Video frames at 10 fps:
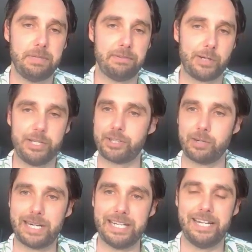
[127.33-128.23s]
Before you start
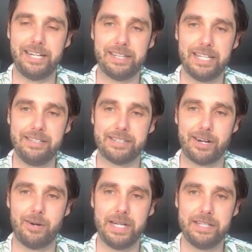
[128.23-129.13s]
writing anything, as
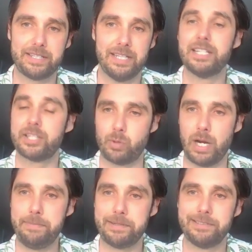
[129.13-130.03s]
always, swipe,